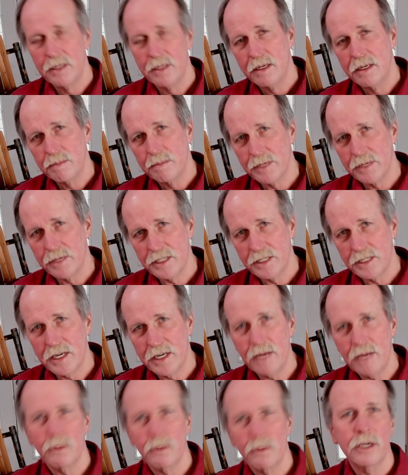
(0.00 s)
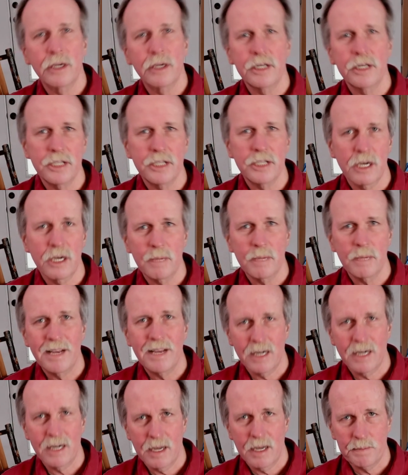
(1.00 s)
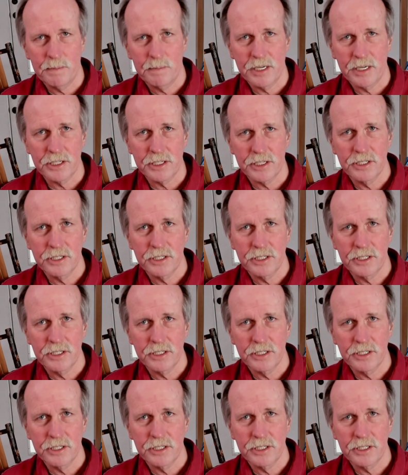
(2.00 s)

But today we're going to talk about optics.